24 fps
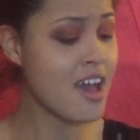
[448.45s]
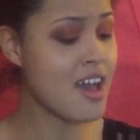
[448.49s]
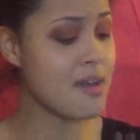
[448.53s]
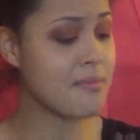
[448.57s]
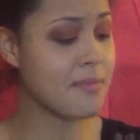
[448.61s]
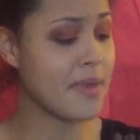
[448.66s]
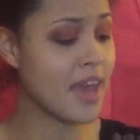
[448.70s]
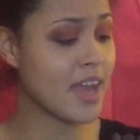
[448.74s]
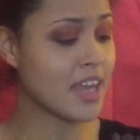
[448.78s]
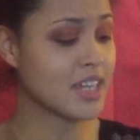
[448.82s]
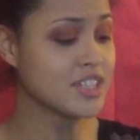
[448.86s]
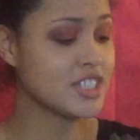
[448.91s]

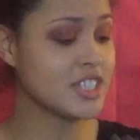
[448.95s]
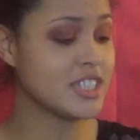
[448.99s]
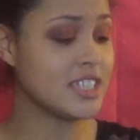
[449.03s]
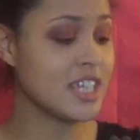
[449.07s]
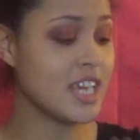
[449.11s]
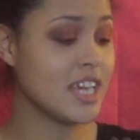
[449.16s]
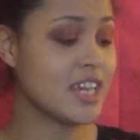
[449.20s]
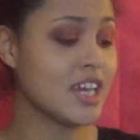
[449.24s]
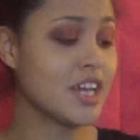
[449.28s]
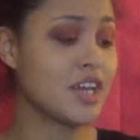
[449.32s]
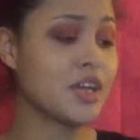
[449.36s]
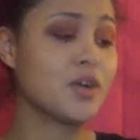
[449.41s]
I'm actually
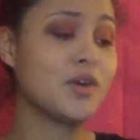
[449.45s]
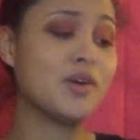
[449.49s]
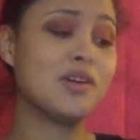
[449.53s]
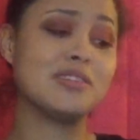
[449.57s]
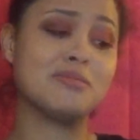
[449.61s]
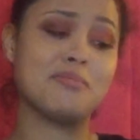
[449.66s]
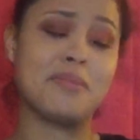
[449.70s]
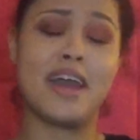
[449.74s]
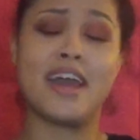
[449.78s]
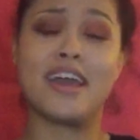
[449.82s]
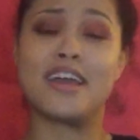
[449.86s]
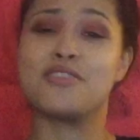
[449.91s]
taking
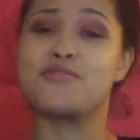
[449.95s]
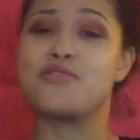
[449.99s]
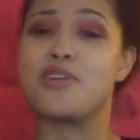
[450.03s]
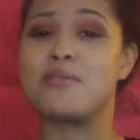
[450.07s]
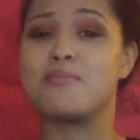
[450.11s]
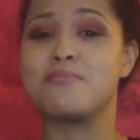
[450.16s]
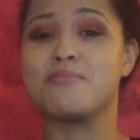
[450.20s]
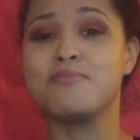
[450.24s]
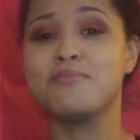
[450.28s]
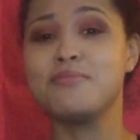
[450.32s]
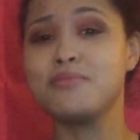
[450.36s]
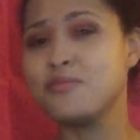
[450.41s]
Goldmine
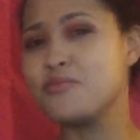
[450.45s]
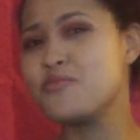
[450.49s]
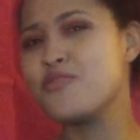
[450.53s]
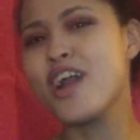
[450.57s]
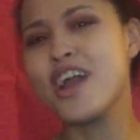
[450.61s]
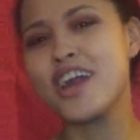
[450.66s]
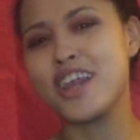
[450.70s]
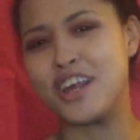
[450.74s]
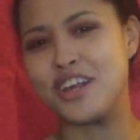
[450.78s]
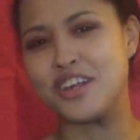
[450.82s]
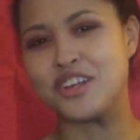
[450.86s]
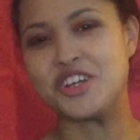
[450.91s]
from
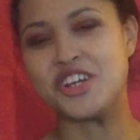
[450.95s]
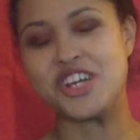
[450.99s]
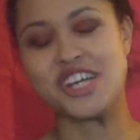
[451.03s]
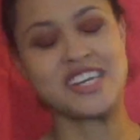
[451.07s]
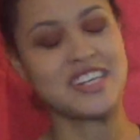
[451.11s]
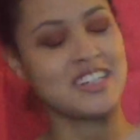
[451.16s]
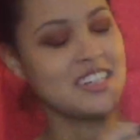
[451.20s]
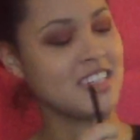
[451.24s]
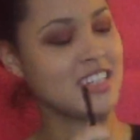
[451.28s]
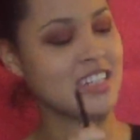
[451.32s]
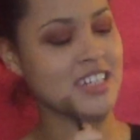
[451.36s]
right under it.